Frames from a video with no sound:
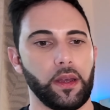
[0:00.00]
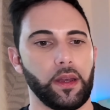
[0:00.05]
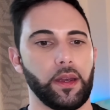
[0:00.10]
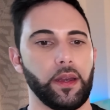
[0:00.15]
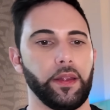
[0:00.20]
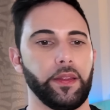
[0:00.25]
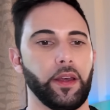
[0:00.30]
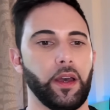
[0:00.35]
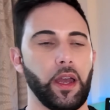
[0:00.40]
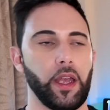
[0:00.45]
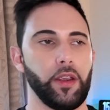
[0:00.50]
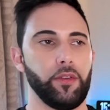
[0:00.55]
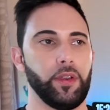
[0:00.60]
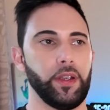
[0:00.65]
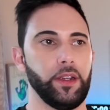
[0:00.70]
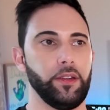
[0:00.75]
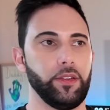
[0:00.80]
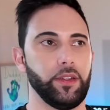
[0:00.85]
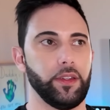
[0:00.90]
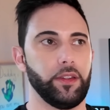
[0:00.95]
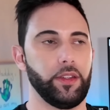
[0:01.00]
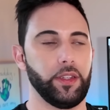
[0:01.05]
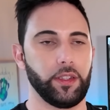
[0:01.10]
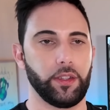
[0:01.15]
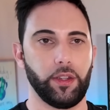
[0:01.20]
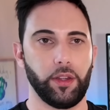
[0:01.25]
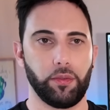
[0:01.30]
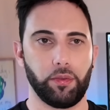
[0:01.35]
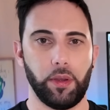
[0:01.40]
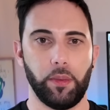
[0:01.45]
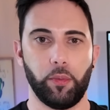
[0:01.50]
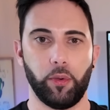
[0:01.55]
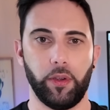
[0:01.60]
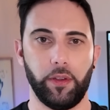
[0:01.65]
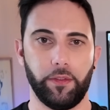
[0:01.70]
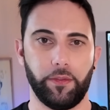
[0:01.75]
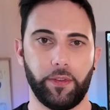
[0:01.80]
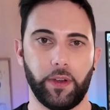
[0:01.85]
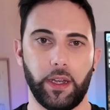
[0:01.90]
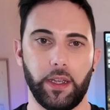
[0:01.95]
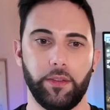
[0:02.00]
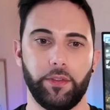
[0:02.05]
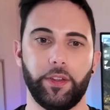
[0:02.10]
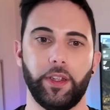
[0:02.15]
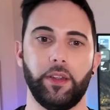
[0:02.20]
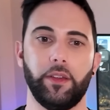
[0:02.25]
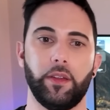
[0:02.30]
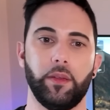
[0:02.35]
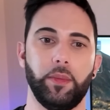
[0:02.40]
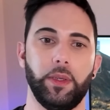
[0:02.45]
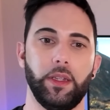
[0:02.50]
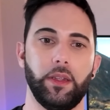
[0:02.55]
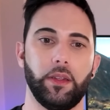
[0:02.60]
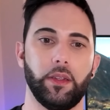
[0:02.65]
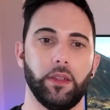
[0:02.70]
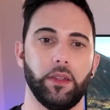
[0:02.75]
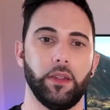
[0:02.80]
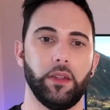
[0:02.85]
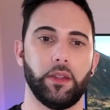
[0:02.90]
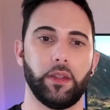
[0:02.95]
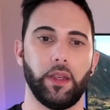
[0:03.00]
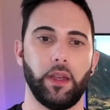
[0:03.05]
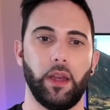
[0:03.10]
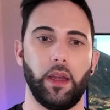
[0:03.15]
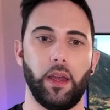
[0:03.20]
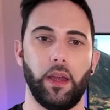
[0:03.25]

The height range is 63.5 centimeters